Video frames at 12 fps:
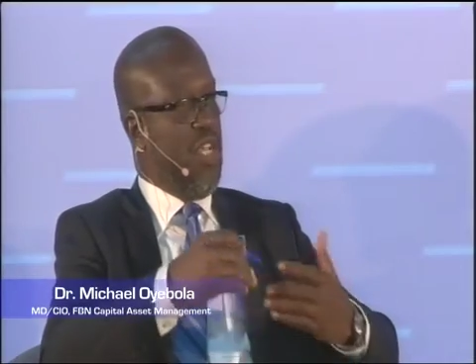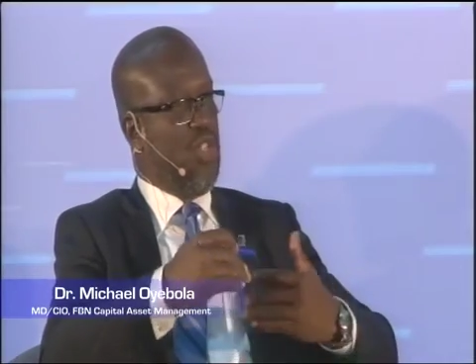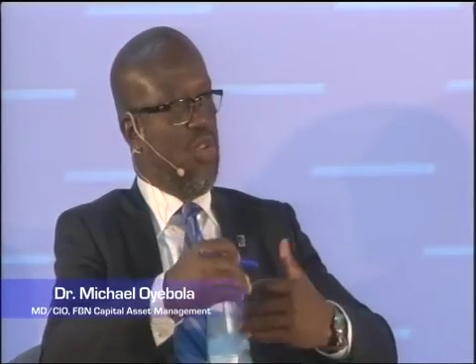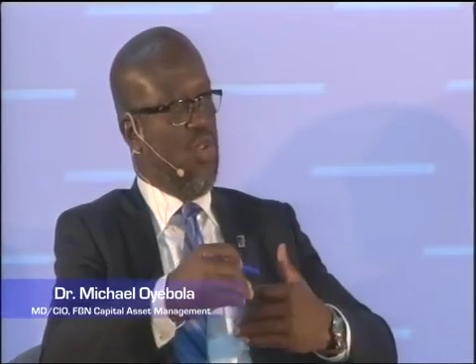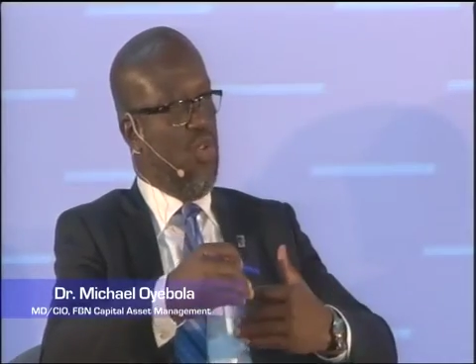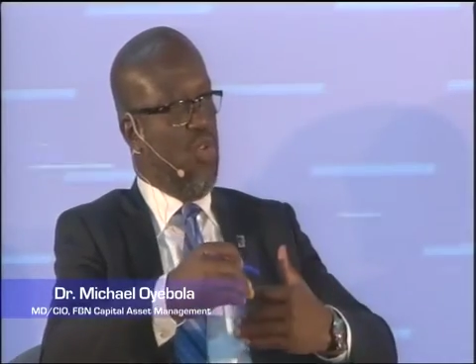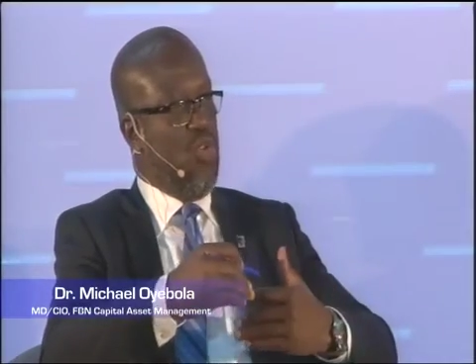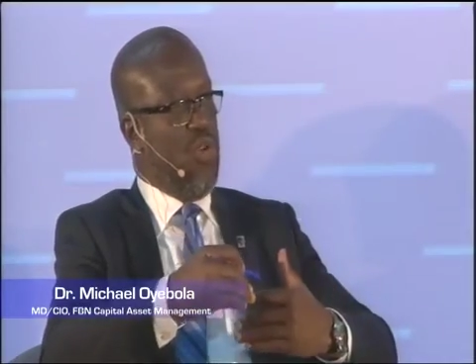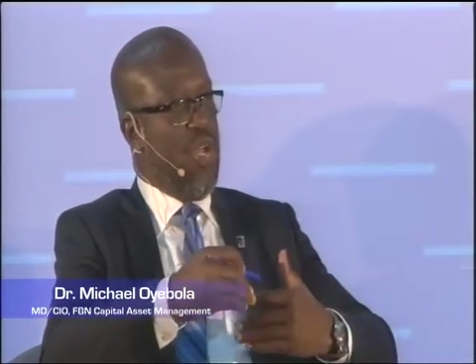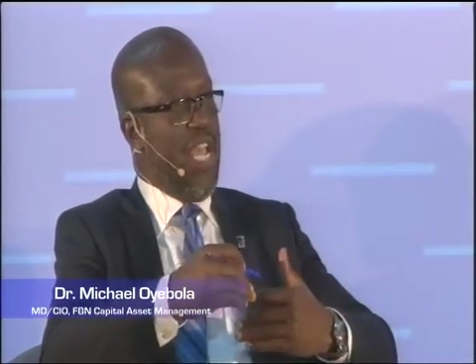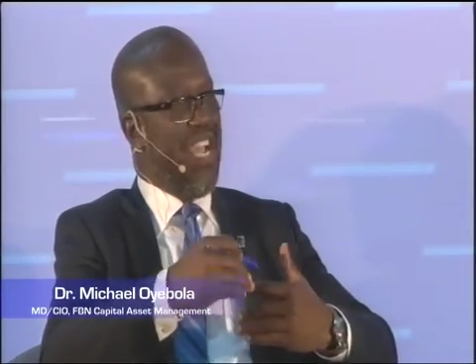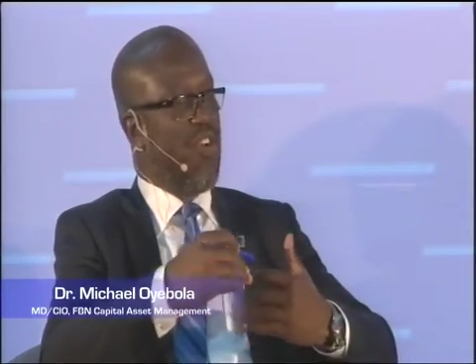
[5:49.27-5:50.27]
to
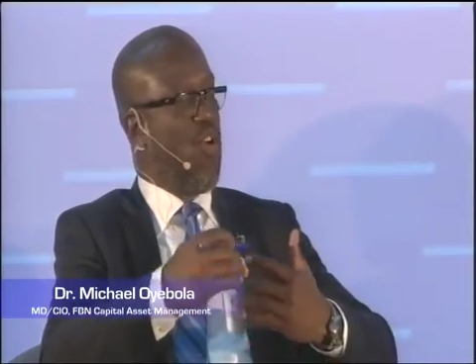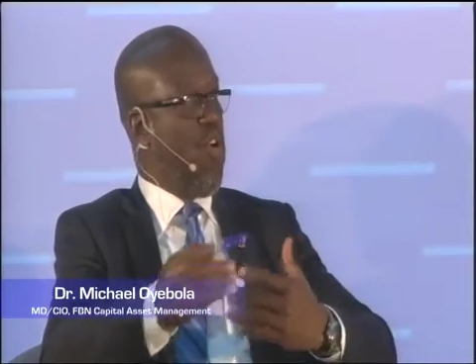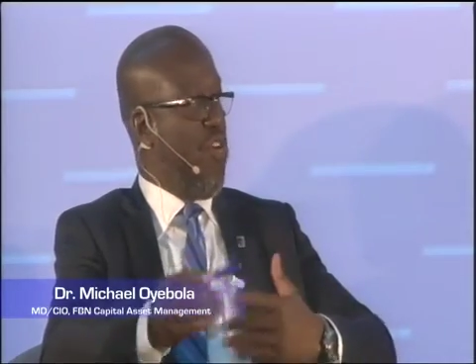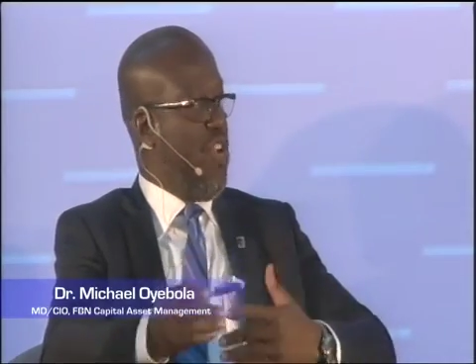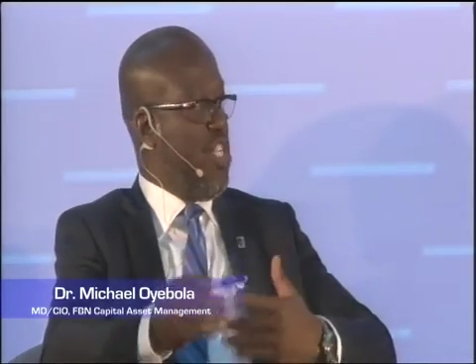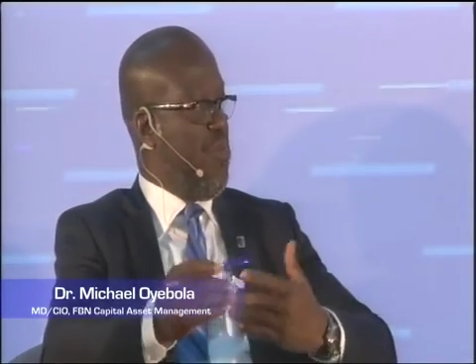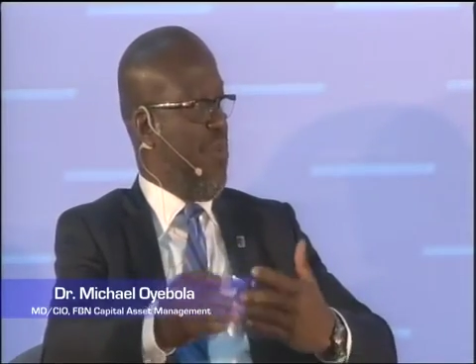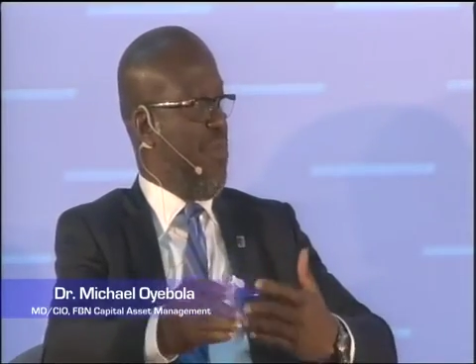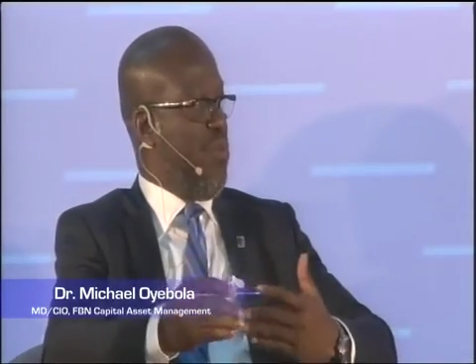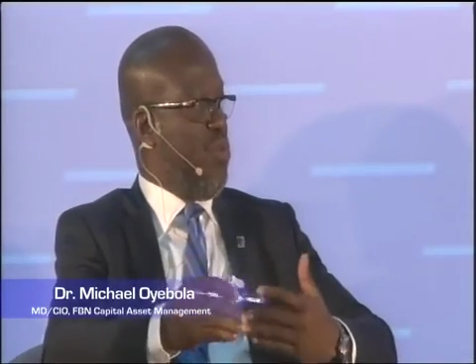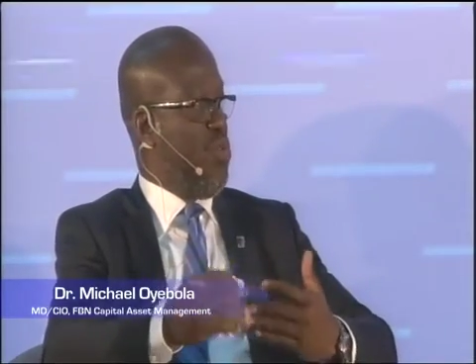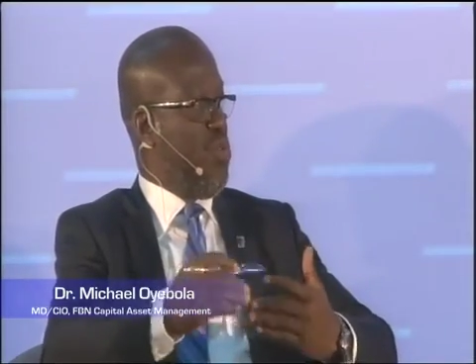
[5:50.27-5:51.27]
encourage
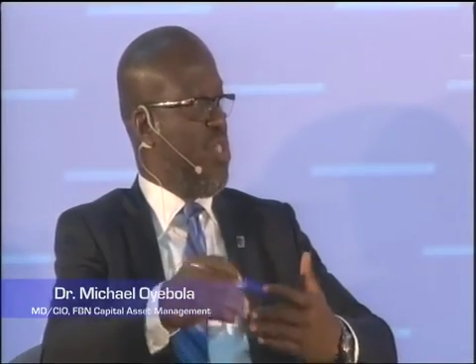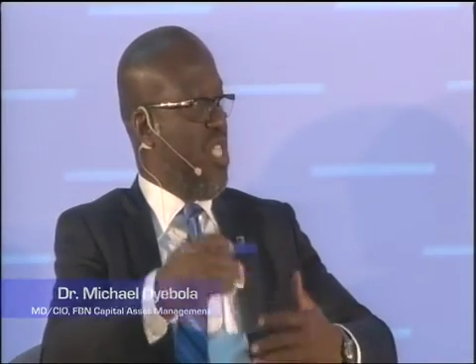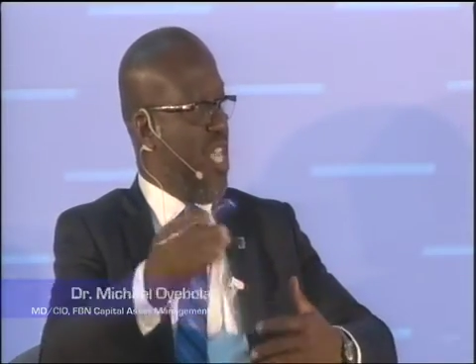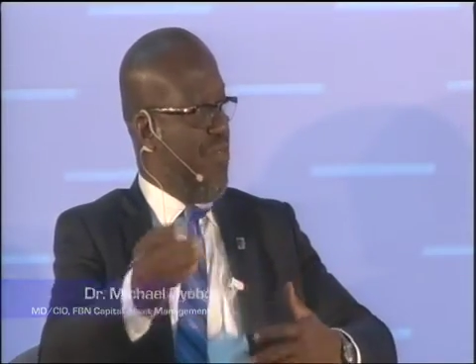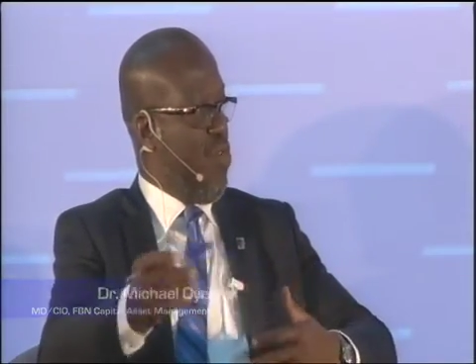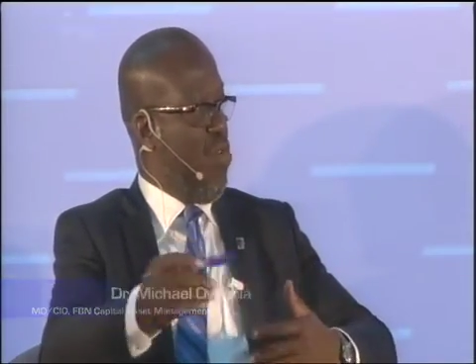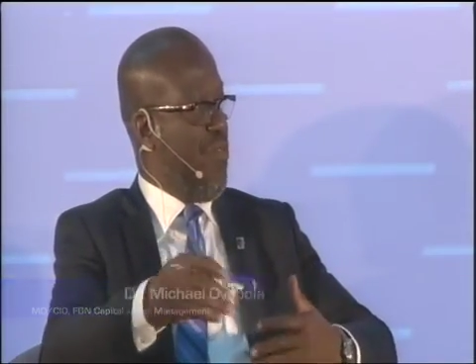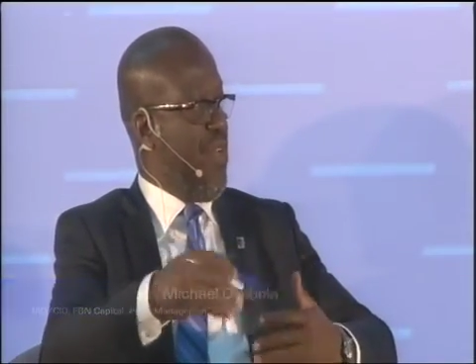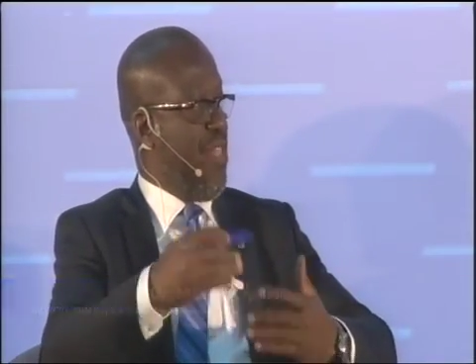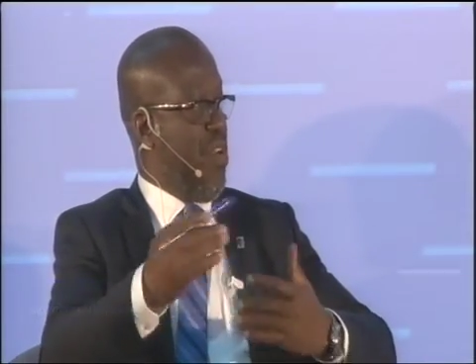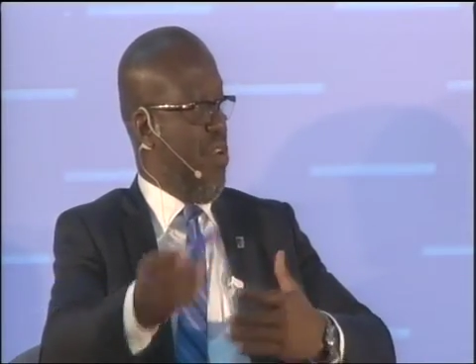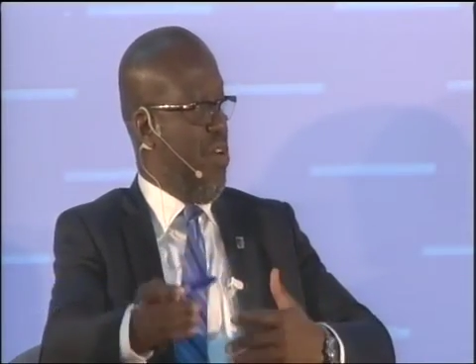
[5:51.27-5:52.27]
people to save over
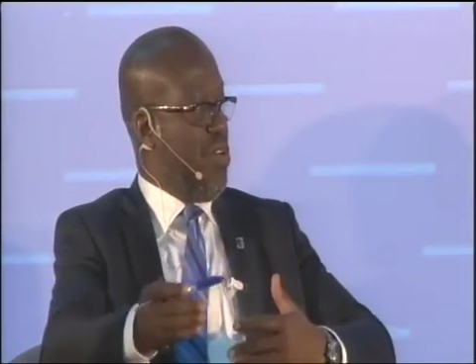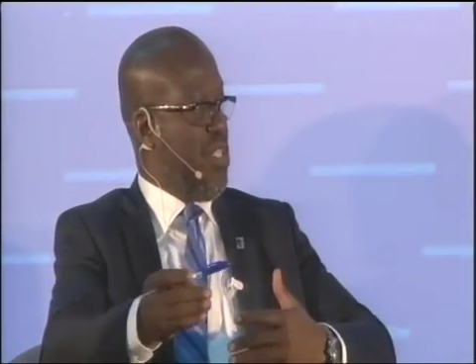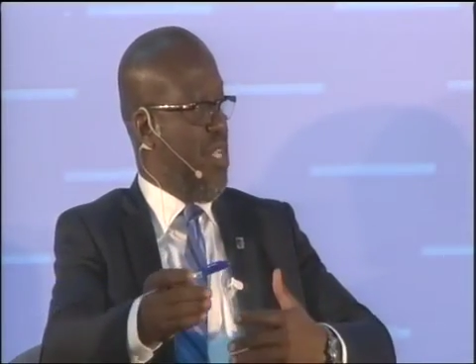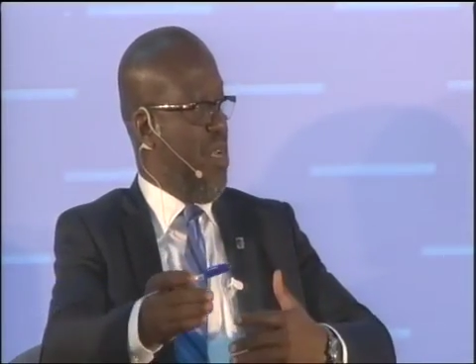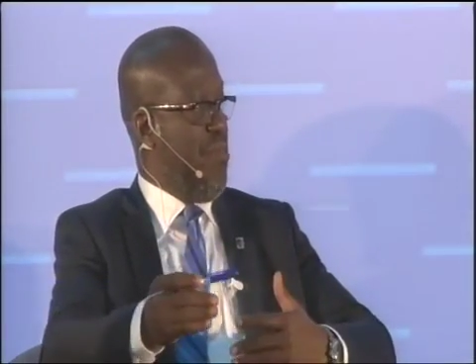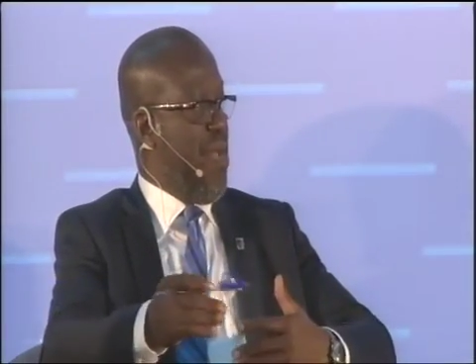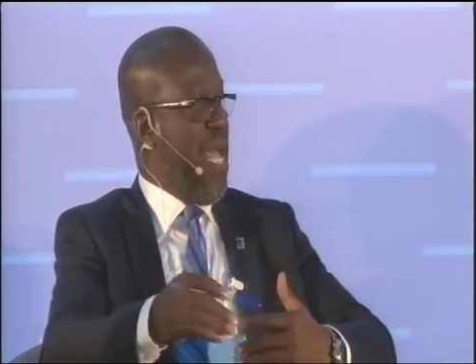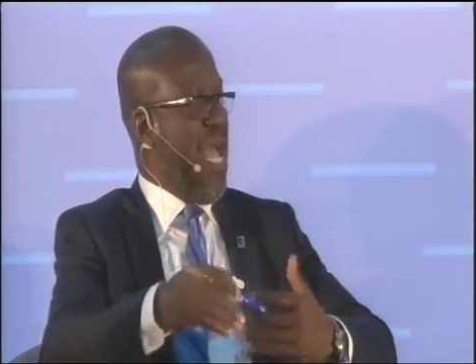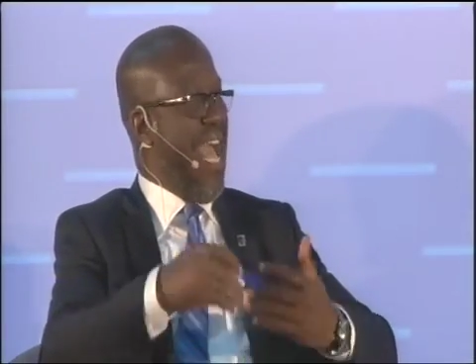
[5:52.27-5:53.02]
the long term,